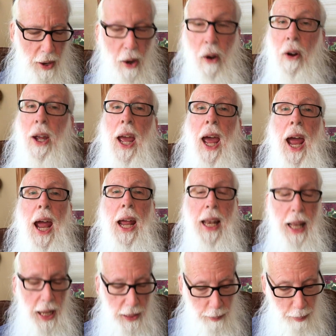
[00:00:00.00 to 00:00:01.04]
Okay,
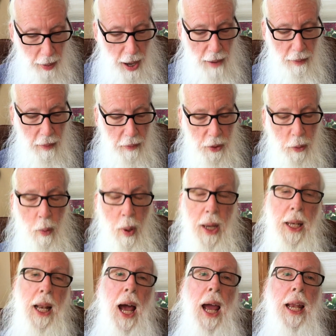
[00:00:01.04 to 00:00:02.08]
that's Proverbs
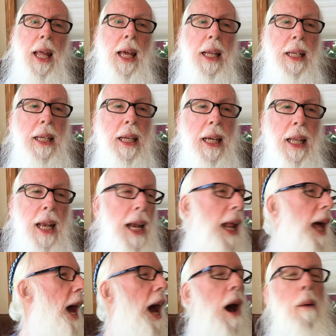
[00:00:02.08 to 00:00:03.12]
29 18.
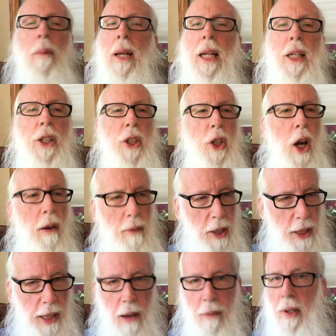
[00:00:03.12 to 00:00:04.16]
And how many
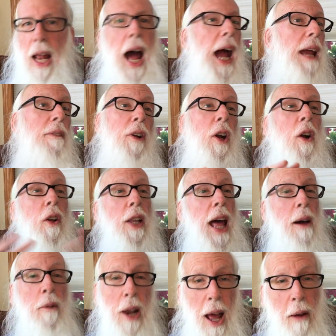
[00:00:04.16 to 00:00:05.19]
sermons? I mean, I even heard
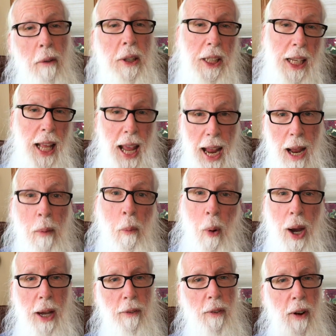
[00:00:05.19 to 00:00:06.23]
that when I was in
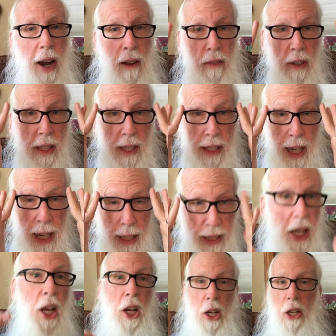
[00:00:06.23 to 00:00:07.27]
Amway, for heaven's sake.
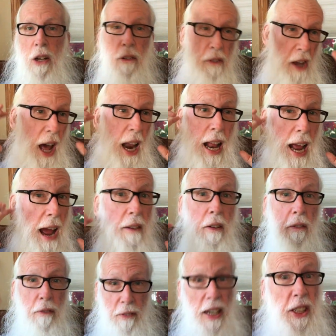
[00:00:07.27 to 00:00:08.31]
You've got to have
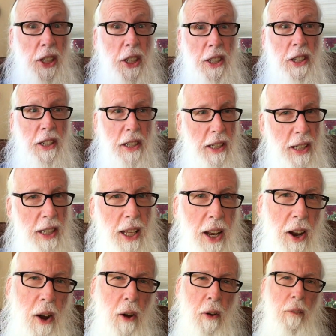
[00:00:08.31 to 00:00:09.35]
a vision, you
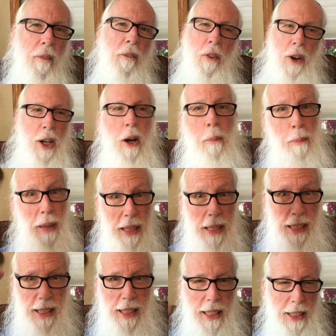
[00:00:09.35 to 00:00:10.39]
know, for your
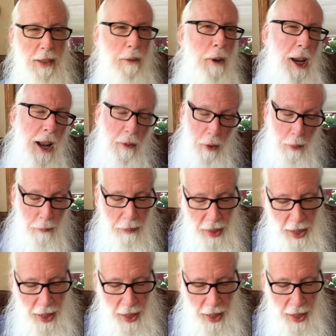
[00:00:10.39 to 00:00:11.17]
business, whatever.